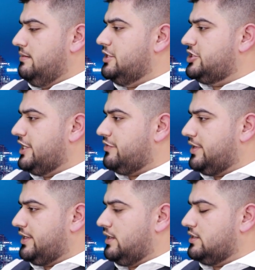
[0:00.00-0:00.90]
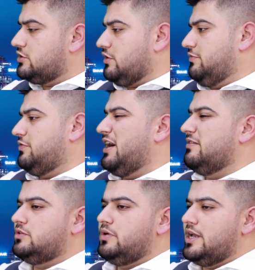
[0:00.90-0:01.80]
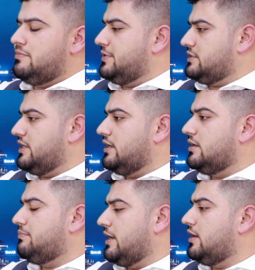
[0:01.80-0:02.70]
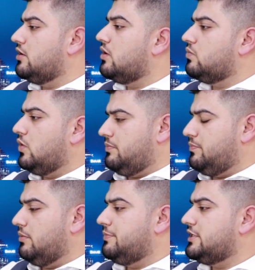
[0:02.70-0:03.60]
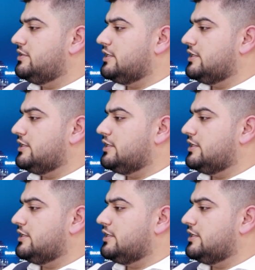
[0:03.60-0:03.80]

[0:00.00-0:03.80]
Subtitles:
immediate returns of 5 to 8% depending on what property